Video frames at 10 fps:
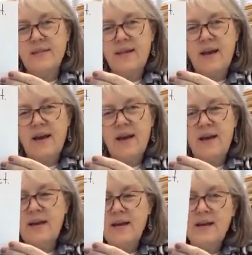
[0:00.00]

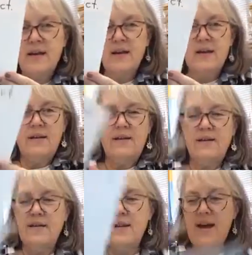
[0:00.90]
Okay.
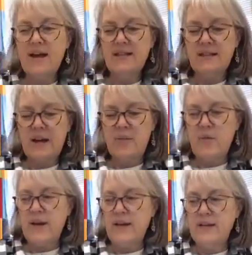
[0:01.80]
Next, I'm
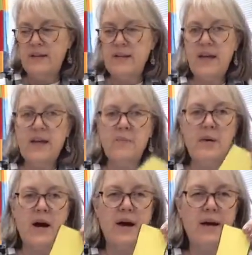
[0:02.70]
ready to take
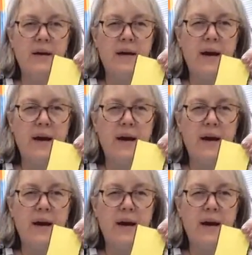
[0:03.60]
my